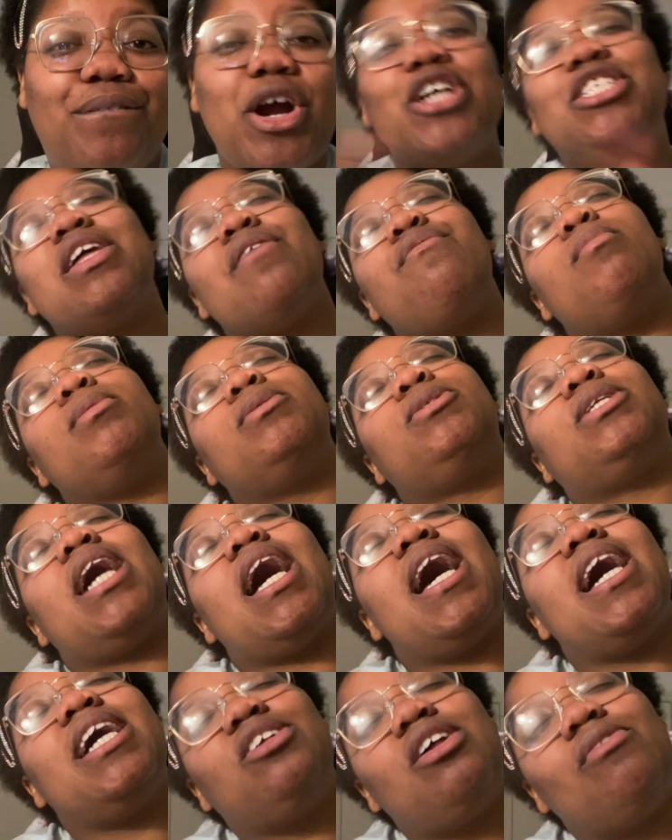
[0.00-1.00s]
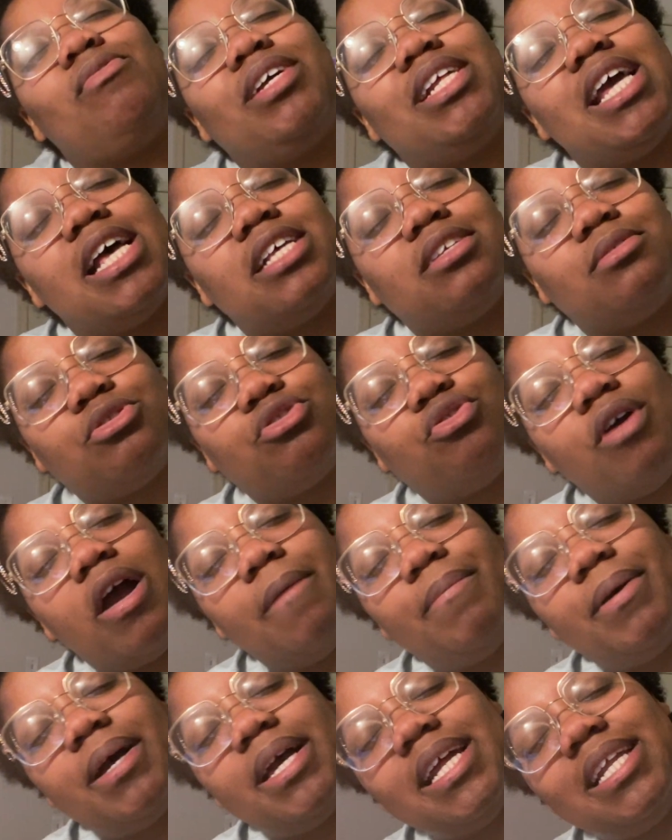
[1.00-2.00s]
First and foremost, you guys, don't forget to hit the
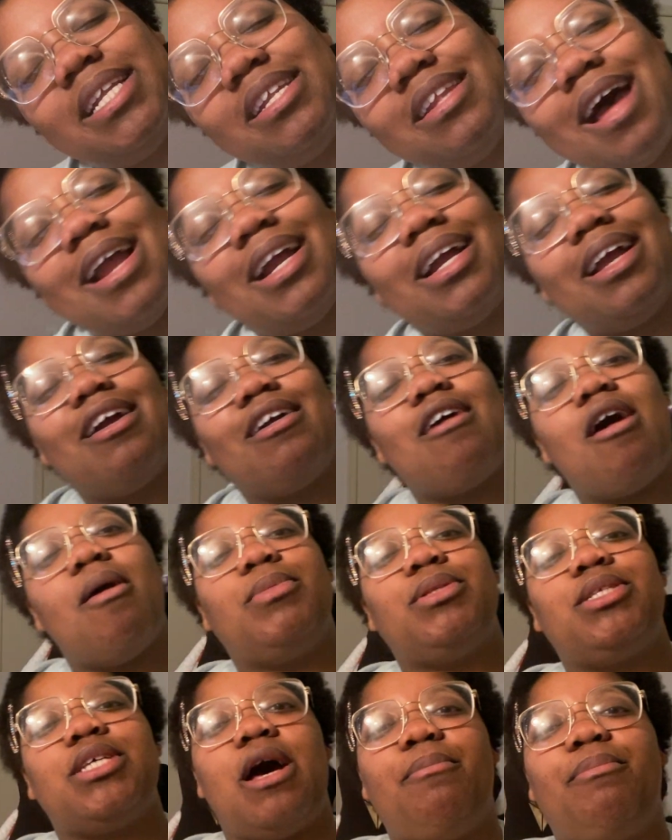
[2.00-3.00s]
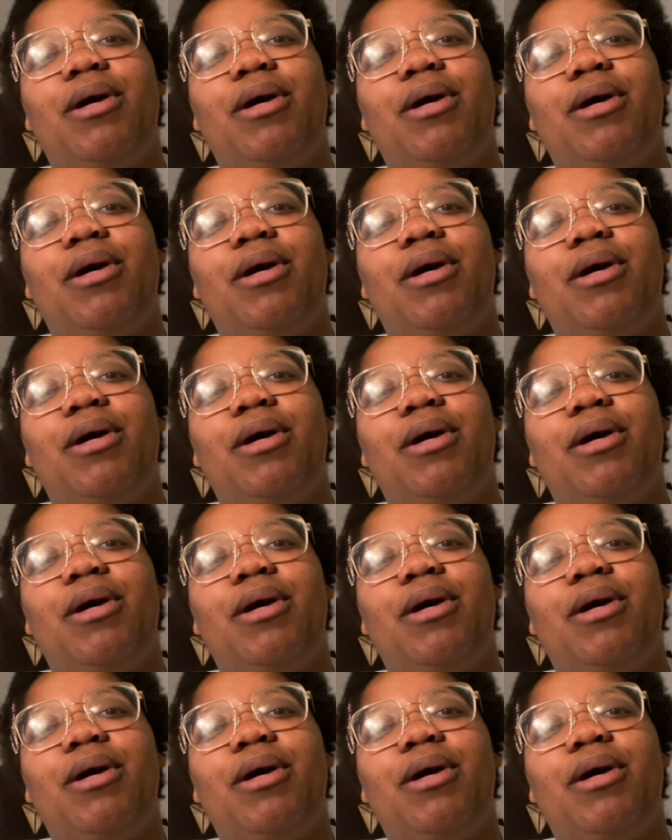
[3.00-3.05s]
subscribe button, like, and comment down